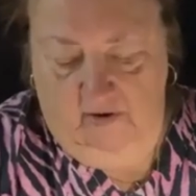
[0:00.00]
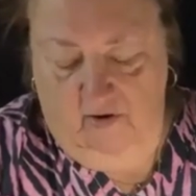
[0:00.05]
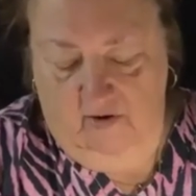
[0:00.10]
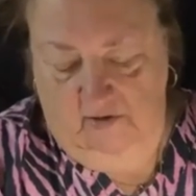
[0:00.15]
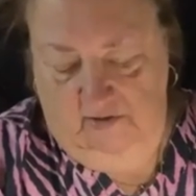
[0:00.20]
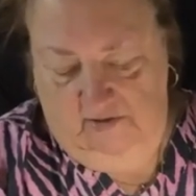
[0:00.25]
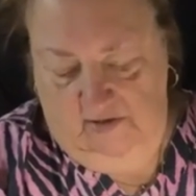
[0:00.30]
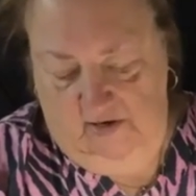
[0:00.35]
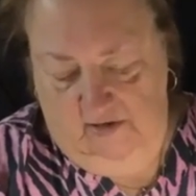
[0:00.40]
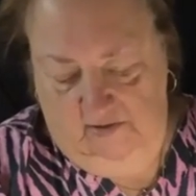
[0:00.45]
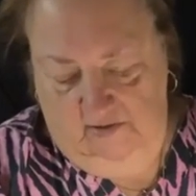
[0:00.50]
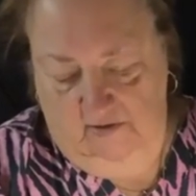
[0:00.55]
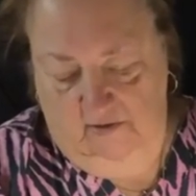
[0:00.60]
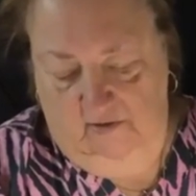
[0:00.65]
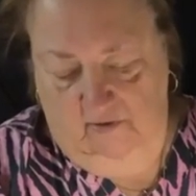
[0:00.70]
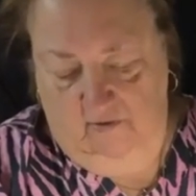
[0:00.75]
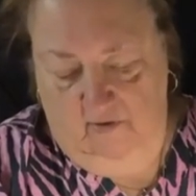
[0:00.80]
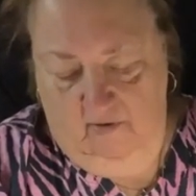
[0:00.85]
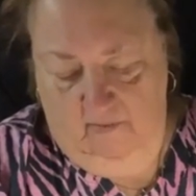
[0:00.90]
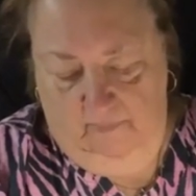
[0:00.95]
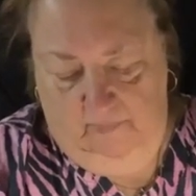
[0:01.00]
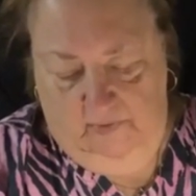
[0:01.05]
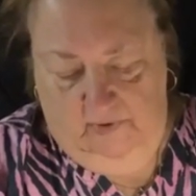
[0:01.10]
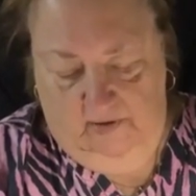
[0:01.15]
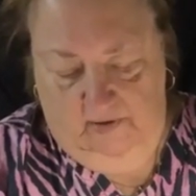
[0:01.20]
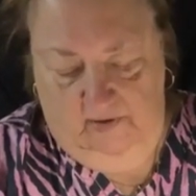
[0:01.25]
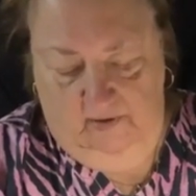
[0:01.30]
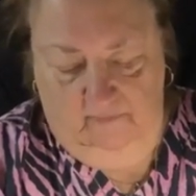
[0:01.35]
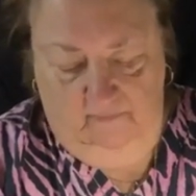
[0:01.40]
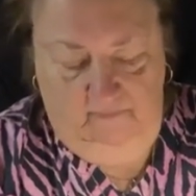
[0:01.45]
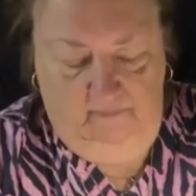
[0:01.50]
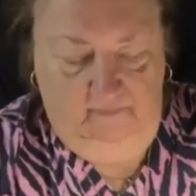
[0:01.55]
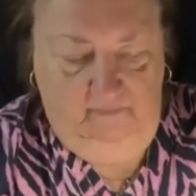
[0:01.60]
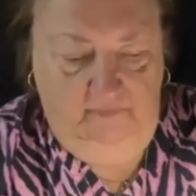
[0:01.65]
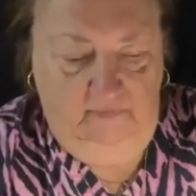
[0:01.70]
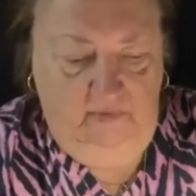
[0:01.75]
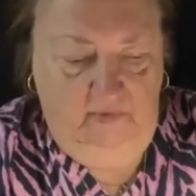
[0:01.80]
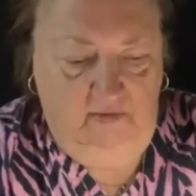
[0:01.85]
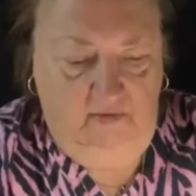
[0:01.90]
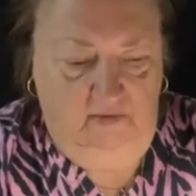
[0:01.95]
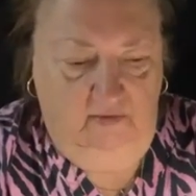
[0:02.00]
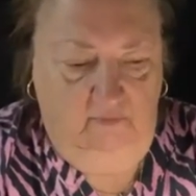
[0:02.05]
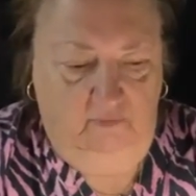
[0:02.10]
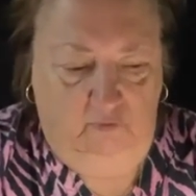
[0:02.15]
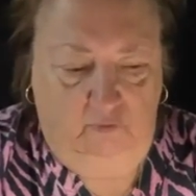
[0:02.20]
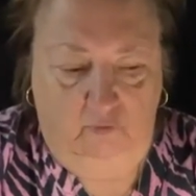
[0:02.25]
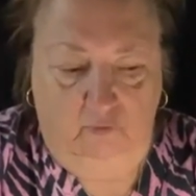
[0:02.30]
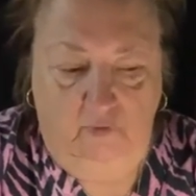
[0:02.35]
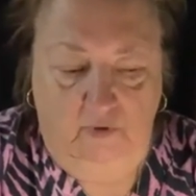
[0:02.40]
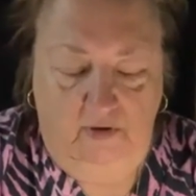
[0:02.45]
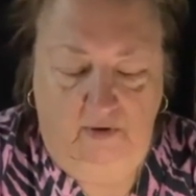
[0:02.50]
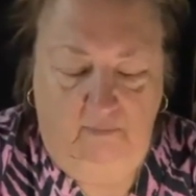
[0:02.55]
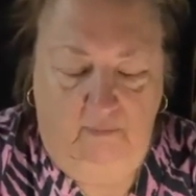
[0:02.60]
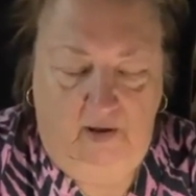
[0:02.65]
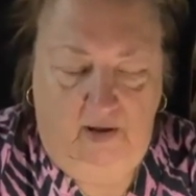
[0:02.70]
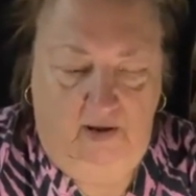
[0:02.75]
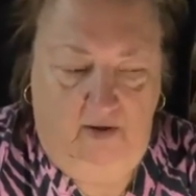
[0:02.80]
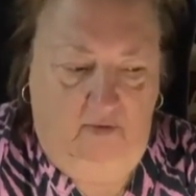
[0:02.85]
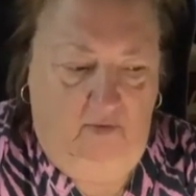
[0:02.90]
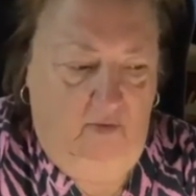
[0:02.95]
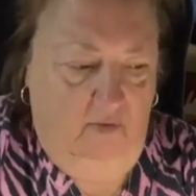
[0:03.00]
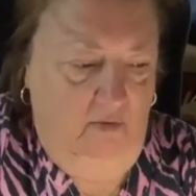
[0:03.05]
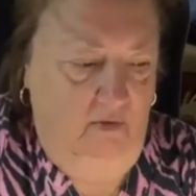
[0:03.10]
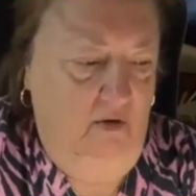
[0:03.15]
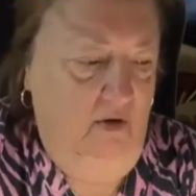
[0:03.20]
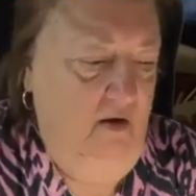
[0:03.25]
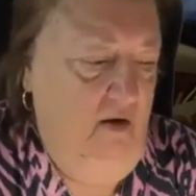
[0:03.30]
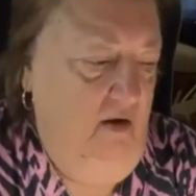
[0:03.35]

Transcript: contacted the company through email.